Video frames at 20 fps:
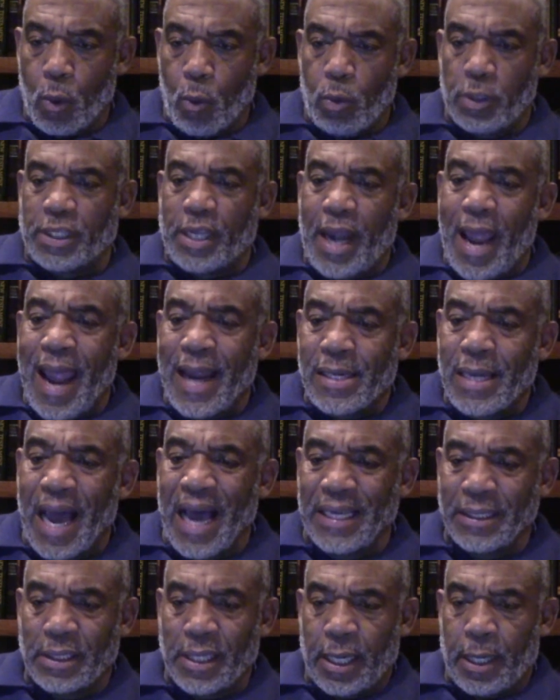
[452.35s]
was an
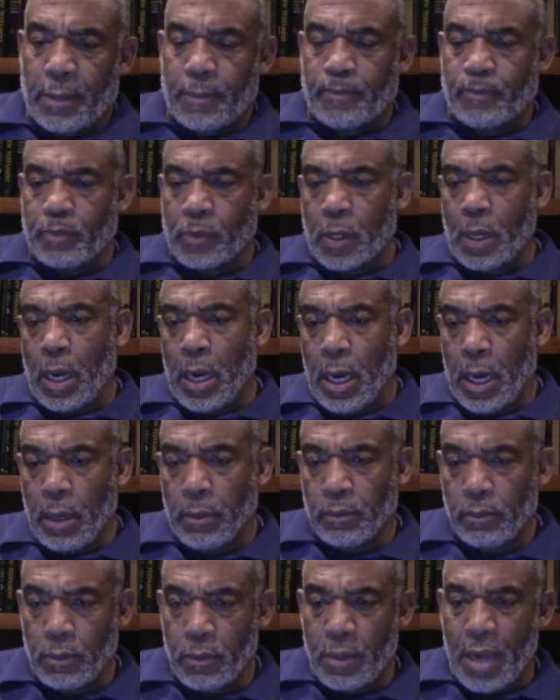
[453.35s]
agnostic.
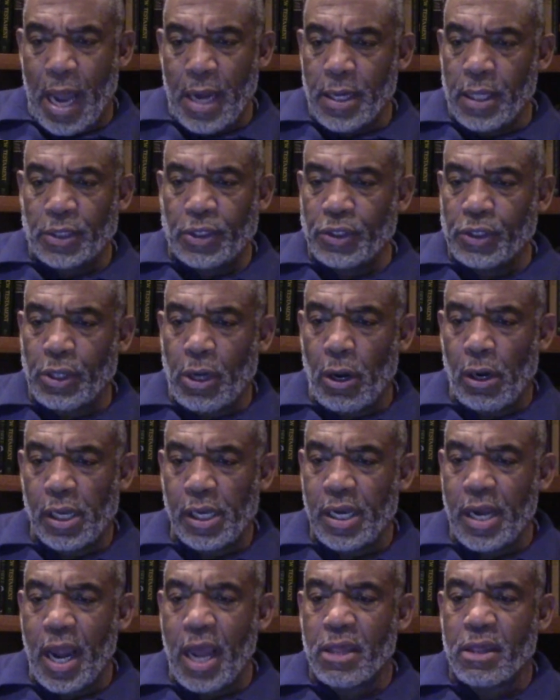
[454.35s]
Not
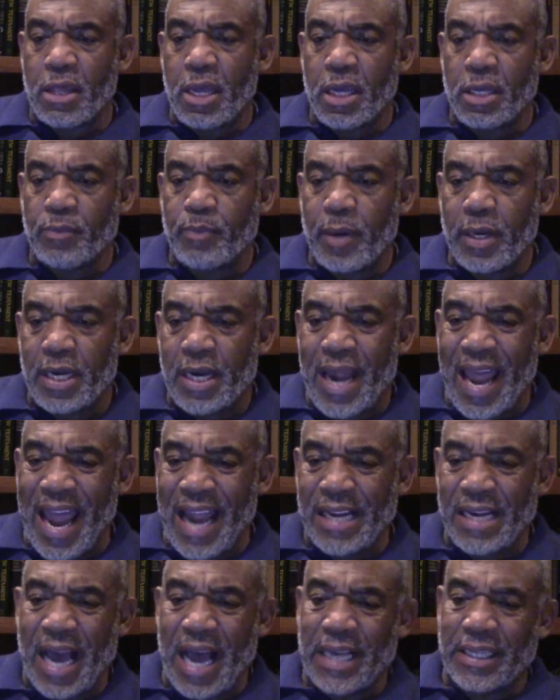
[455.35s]
necessarily an atheist, but an
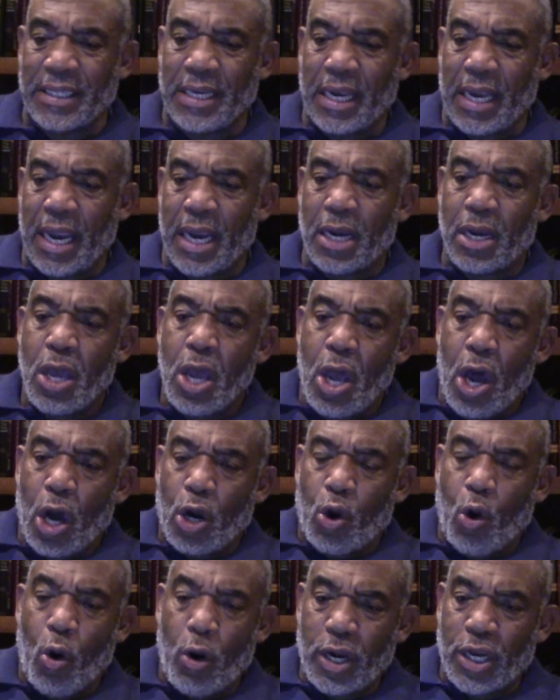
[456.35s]
agnostic. And
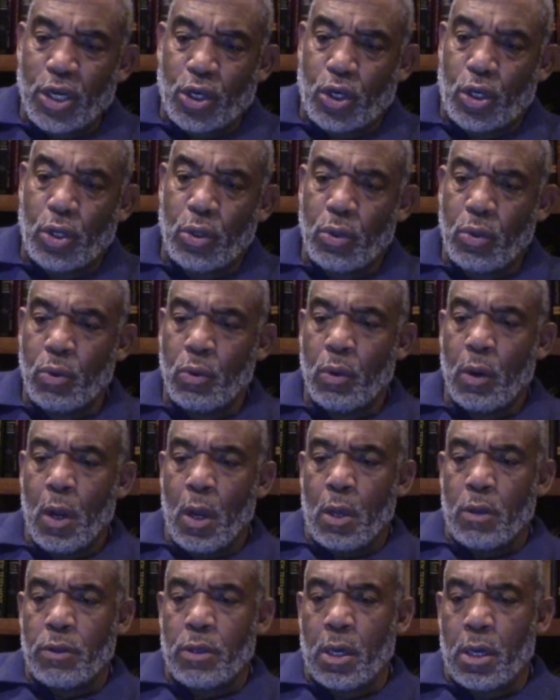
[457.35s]
according to
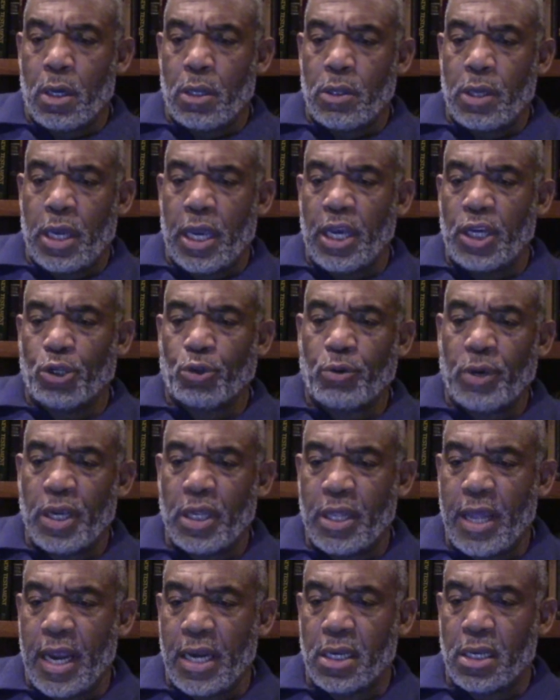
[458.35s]
the
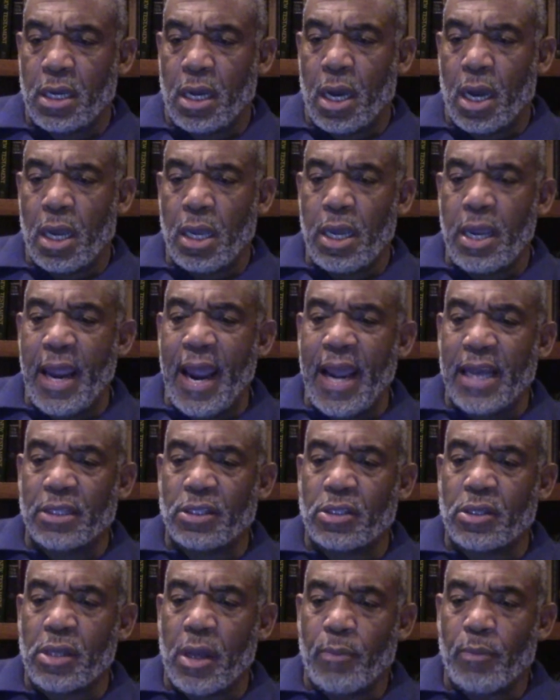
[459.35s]
history, that he
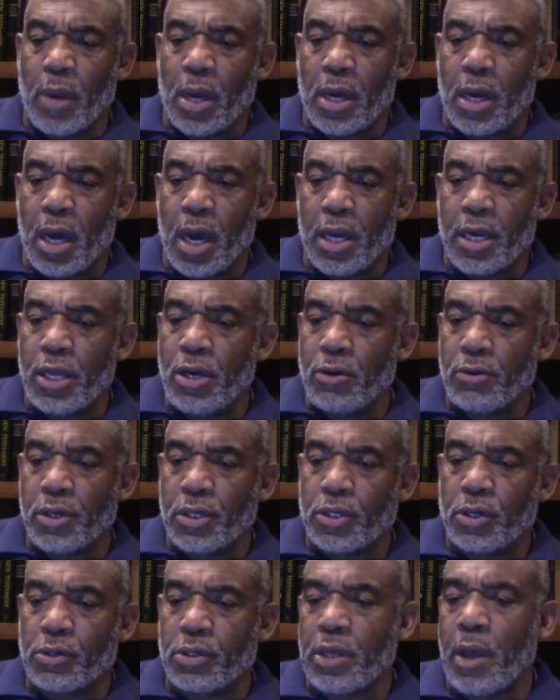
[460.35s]
had an
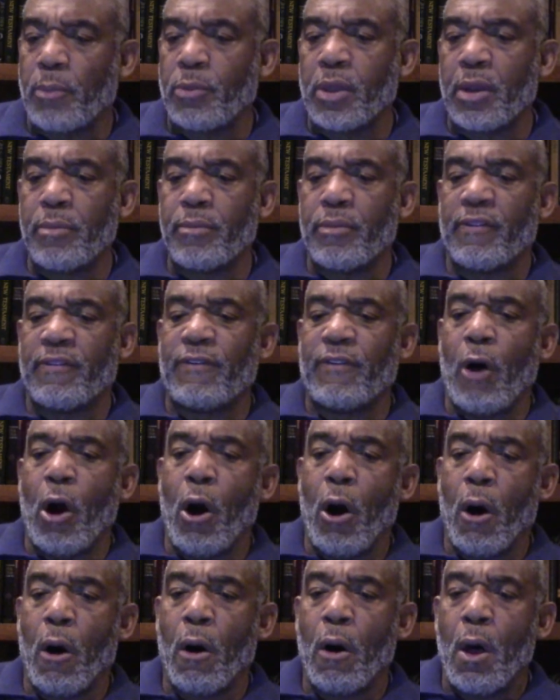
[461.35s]
illness or something
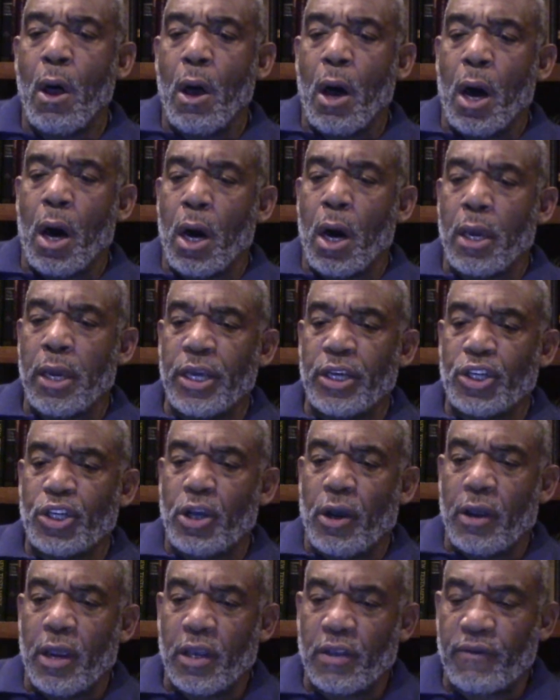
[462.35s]
befall
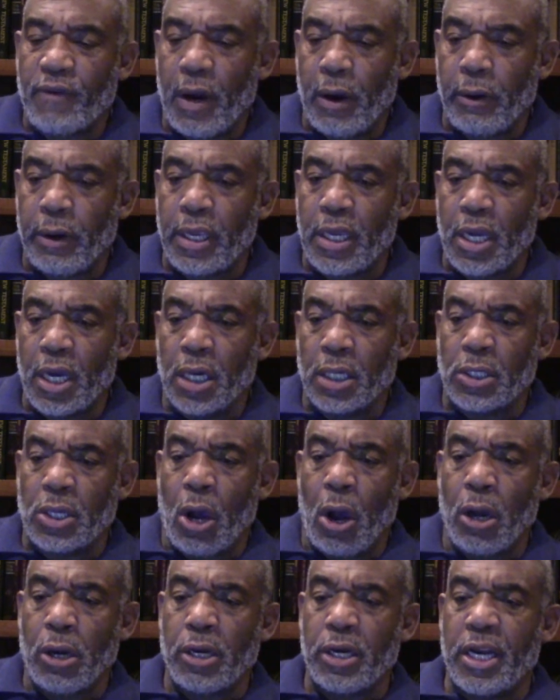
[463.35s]
his very young
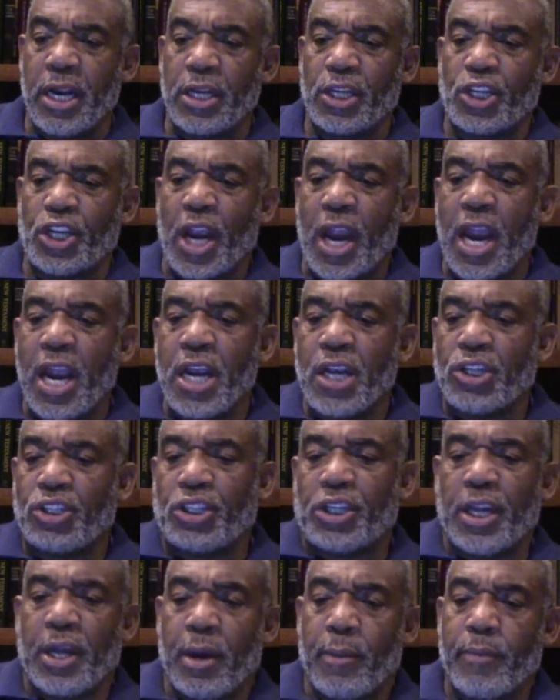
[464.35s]
daughter that
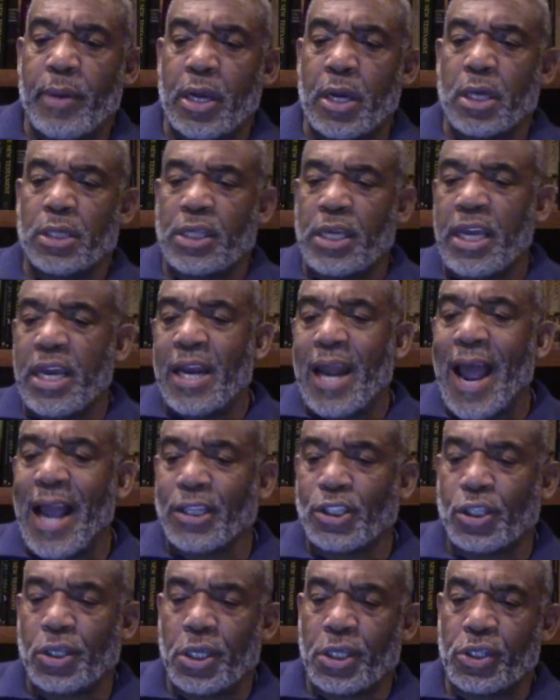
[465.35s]
changed him, because he had
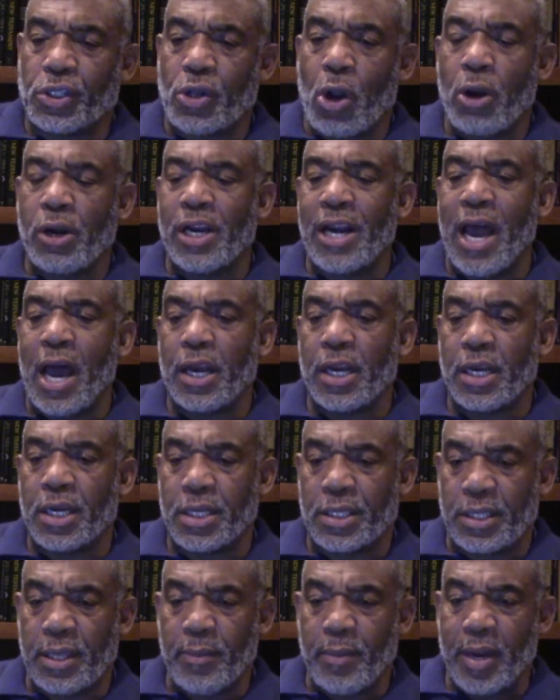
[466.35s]
actually started out in
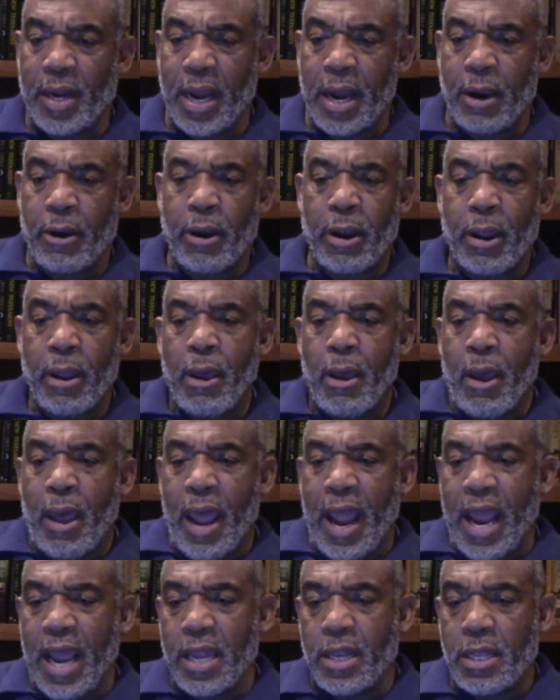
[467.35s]
the seminary,
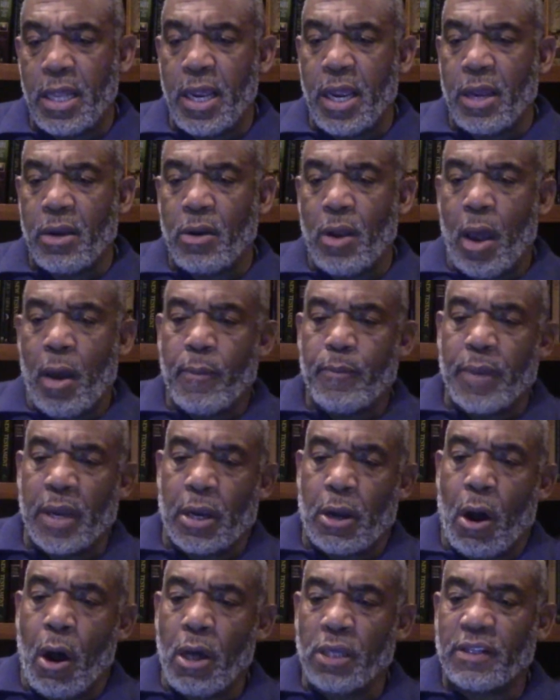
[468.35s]
and then
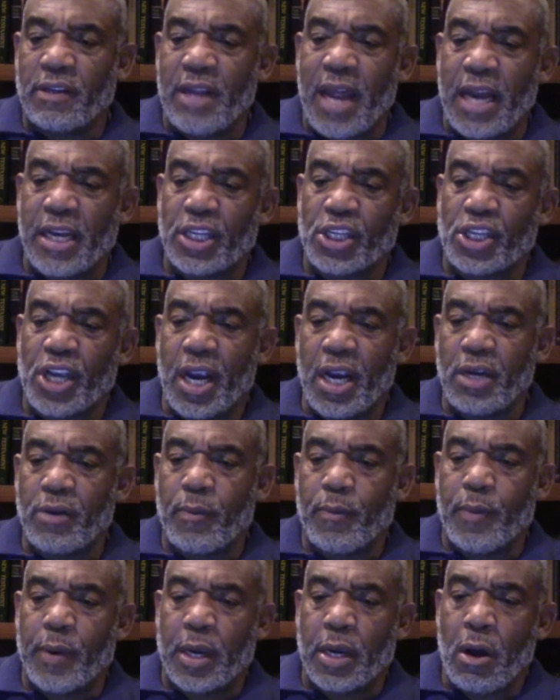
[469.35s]
because of that, it
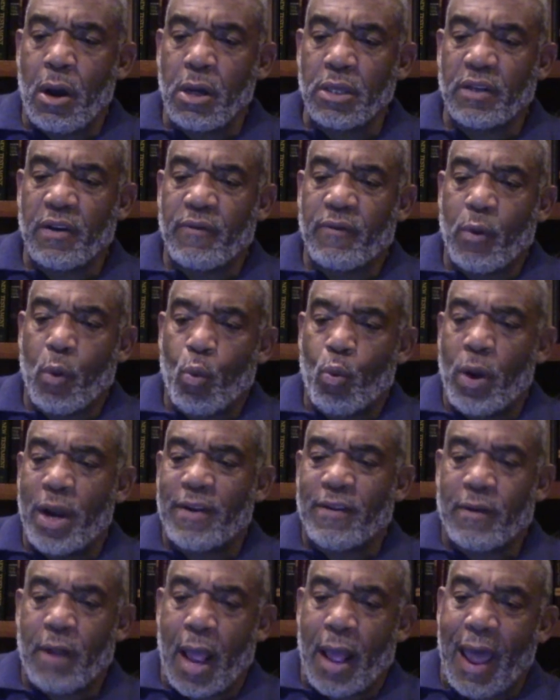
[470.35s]
changed. Because of
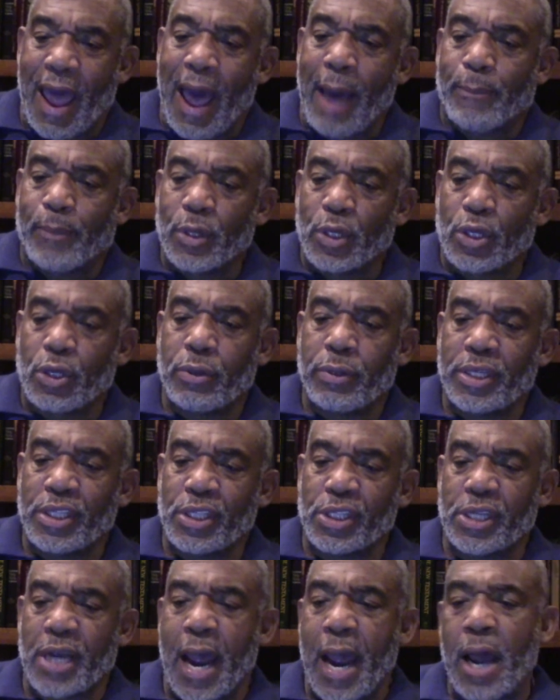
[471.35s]
what happened to
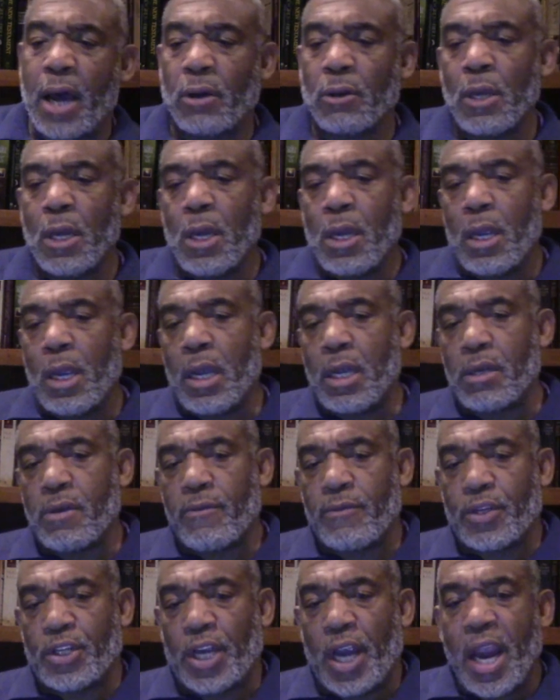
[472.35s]
his child,
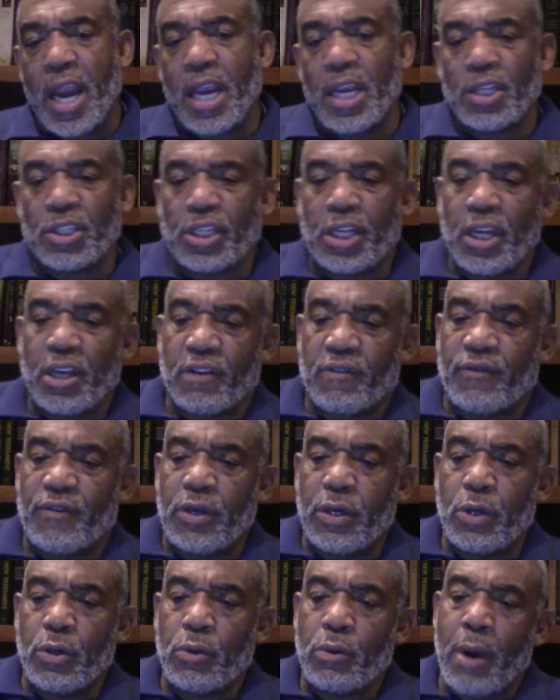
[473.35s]
it changed his
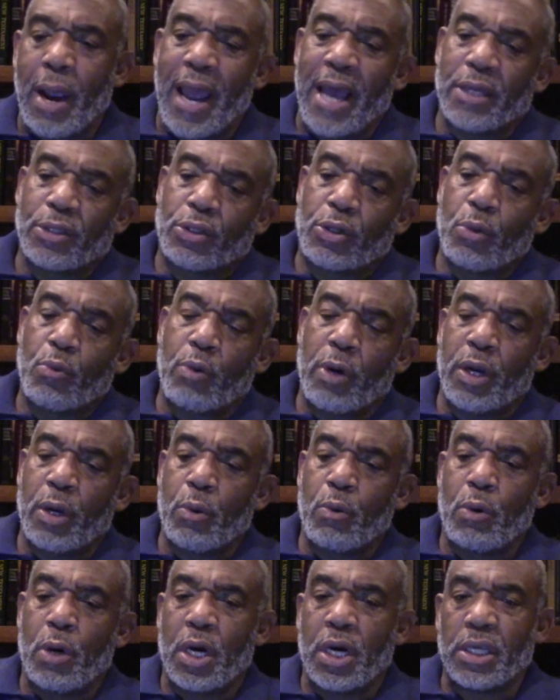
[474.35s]
view as to what
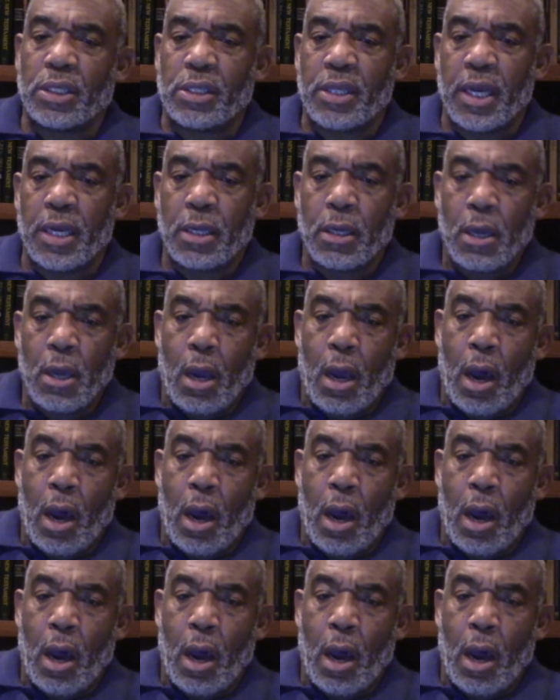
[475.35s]
it was that